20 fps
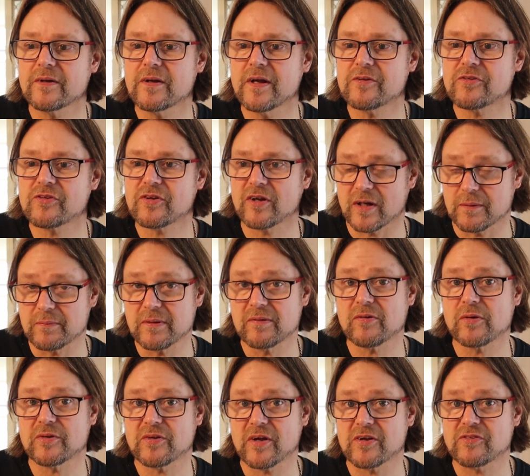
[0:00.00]
It's going to be a
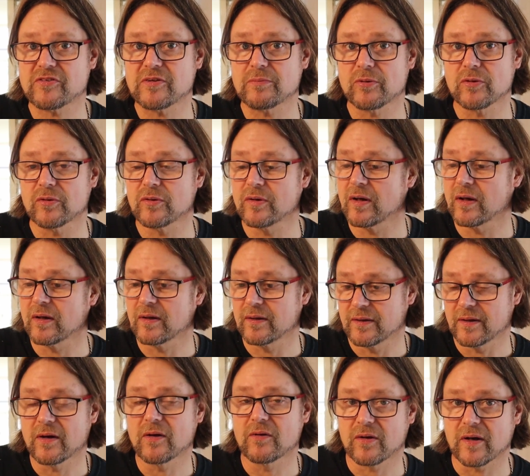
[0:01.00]
very tasty brew.
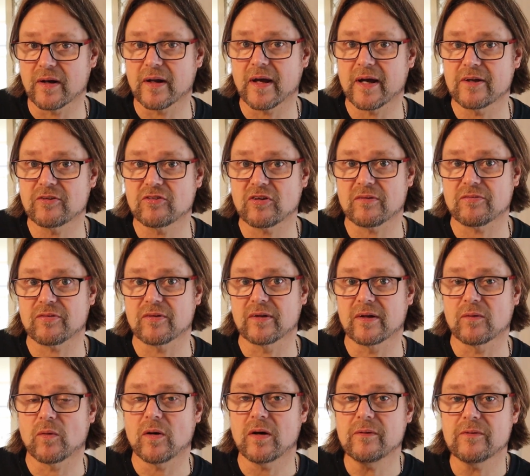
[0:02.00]
We're going to age that for a
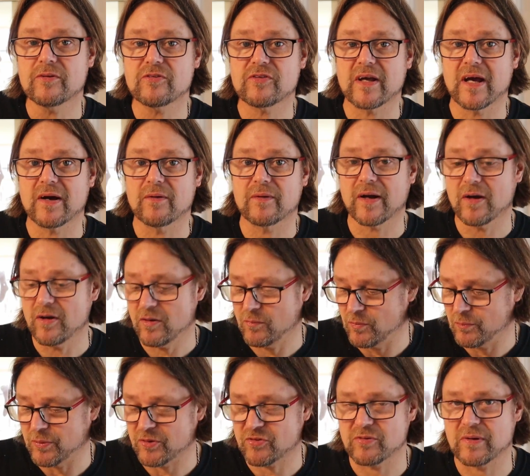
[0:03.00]
little while, see how it goes.
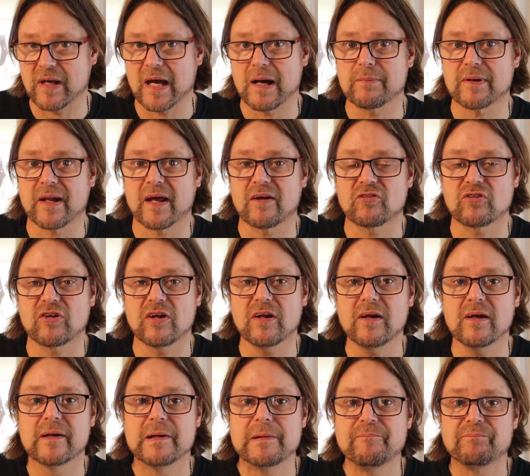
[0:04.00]
We'll put some carbonation in
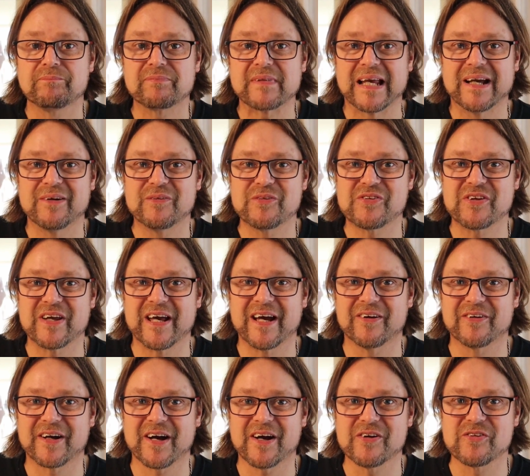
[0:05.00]
it and we'll see
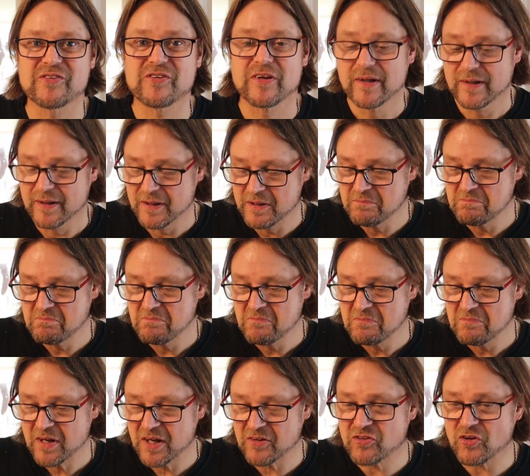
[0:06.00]
how it goes.
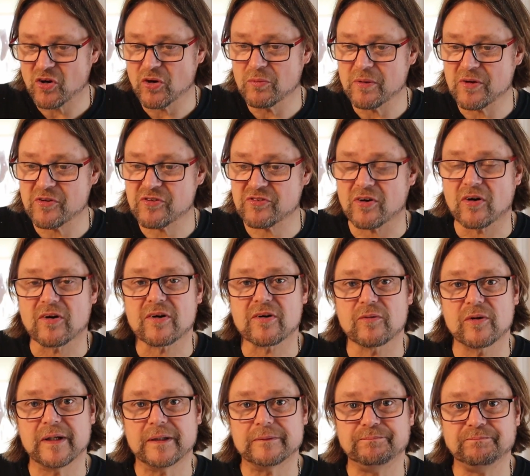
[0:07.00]
It's almost
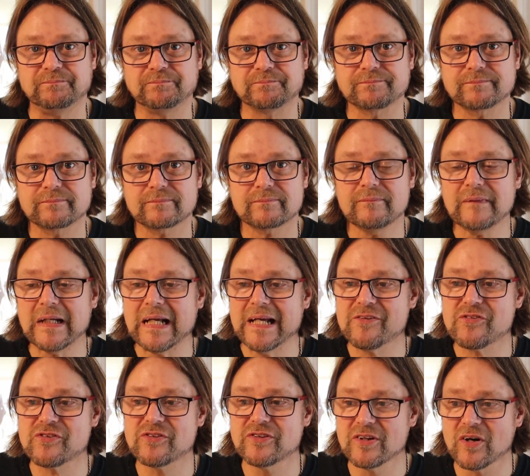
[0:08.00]
cidery.
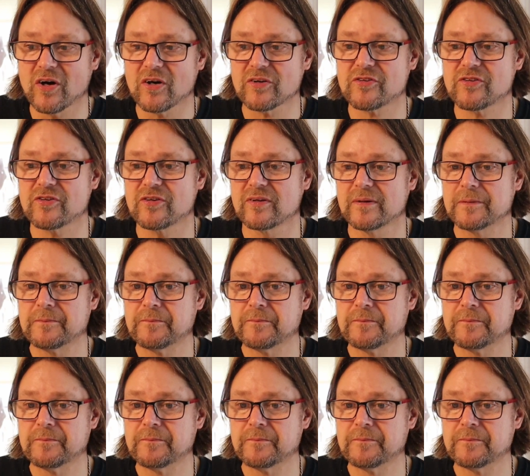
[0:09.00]
It's not